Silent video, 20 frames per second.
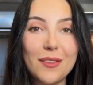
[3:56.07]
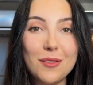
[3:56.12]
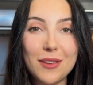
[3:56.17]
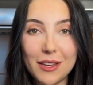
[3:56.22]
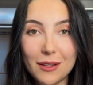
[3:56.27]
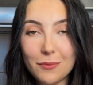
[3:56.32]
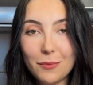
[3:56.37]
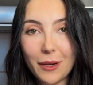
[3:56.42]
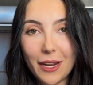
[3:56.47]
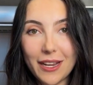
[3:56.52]
You
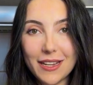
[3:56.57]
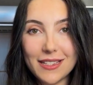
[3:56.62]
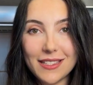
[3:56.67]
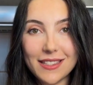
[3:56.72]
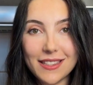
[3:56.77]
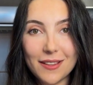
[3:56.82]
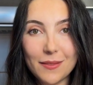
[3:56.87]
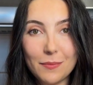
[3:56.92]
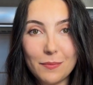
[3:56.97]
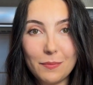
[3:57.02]
can place
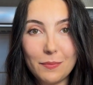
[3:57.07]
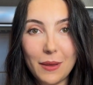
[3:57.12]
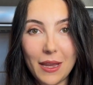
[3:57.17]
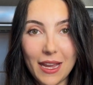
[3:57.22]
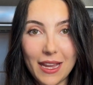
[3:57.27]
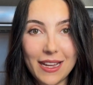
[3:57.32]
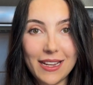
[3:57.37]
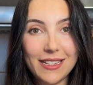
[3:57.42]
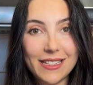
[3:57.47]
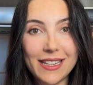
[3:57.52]
the
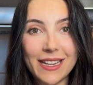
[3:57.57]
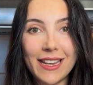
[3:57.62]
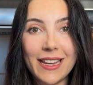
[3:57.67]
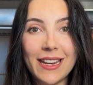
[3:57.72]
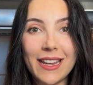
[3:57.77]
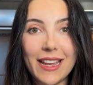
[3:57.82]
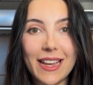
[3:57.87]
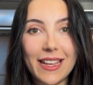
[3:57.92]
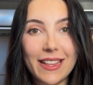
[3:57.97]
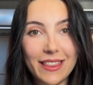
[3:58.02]
baking
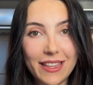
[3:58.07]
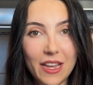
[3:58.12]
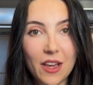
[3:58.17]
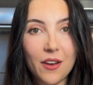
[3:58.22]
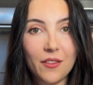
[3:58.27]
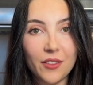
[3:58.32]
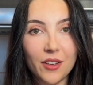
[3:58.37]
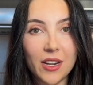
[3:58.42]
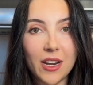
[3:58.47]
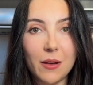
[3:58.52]
tin in the
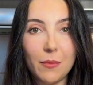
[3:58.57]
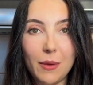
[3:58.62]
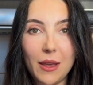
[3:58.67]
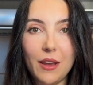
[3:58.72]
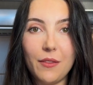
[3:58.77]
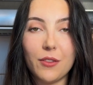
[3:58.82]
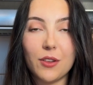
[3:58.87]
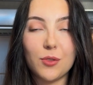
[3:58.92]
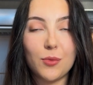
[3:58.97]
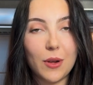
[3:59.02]
oven and
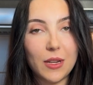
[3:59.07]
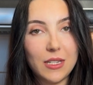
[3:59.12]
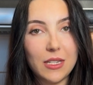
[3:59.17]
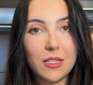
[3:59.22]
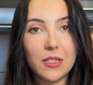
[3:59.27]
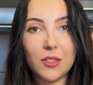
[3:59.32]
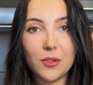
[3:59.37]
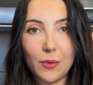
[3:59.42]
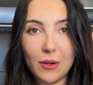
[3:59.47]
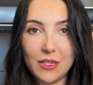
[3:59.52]
bake for 20
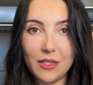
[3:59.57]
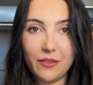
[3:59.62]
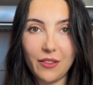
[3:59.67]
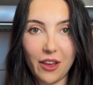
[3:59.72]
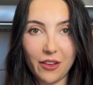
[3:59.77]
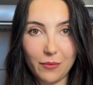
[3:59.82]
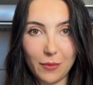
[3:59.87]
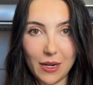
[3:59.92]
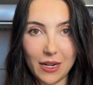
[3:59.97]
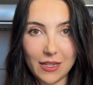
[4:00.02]
to
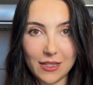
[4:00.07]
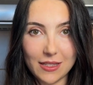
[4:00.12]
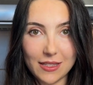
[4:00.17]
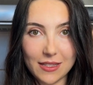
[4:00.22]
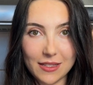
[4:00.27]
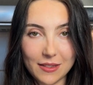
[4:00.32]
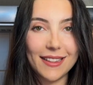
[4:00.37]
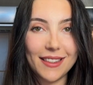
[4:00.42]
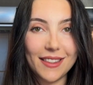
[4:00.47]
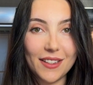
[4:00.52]
25 minutes.
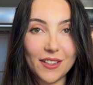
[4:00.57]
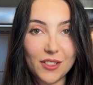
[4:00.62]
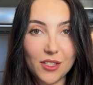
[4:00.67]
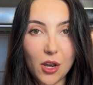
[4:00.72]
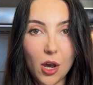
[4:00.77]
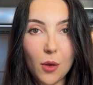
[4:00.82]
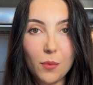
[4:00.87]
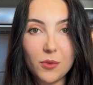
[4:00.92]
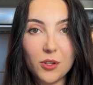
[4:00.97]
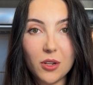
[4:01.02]
The top